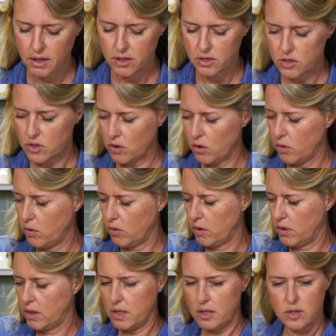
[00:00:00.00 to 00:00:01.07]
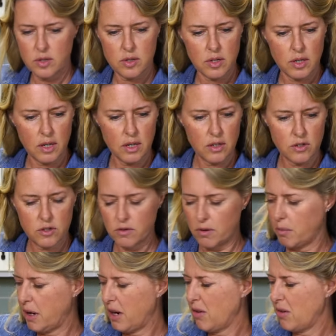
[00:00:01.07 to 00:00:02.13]
So this is
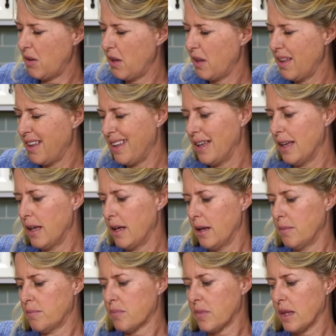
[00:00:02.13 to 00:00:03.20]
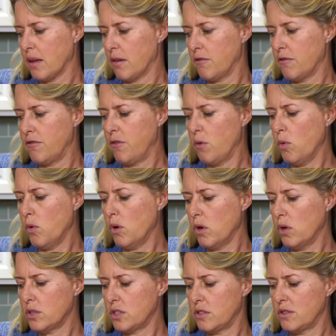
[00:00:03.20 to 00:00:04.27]
about
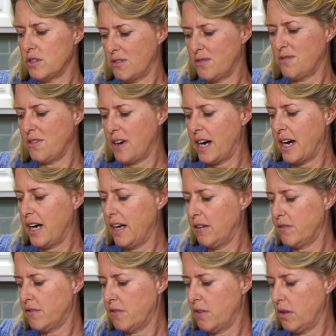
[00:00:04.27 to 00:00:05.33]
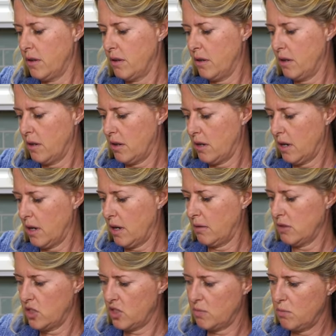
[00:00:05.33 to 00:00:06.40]
4 to 5
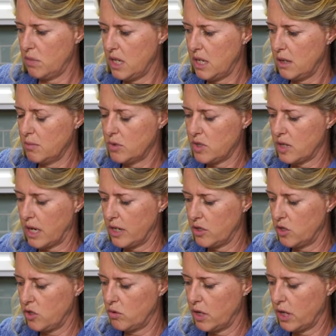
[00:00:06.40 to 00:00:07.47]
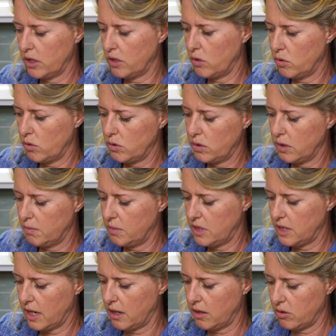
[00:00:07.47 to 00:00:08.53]
just medium-sized Yukon Gold
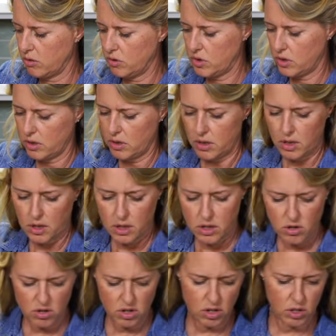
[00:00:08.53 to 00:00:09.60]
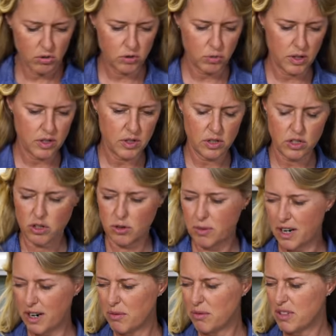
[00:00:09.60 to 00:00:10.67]
potatoes. You could use russet too,
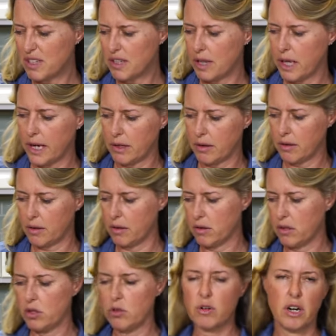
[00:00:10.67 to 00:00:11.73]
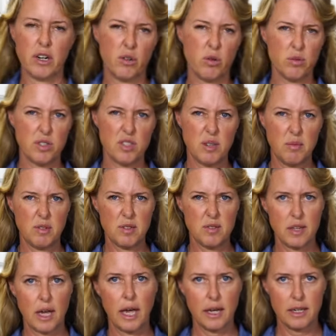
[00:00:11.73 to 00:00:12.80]
but I really like the Yukon Gold seem to
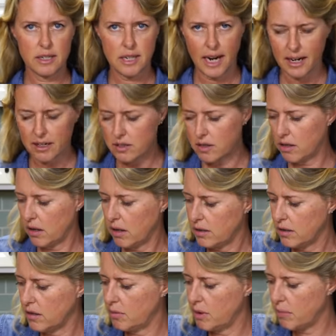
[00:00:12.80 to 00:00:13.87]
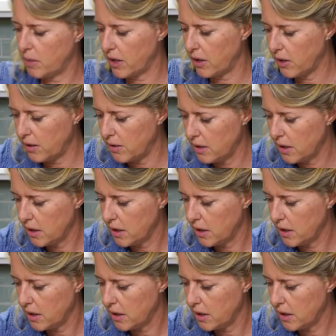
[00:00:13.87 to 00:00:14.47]
stay intact a little bit better.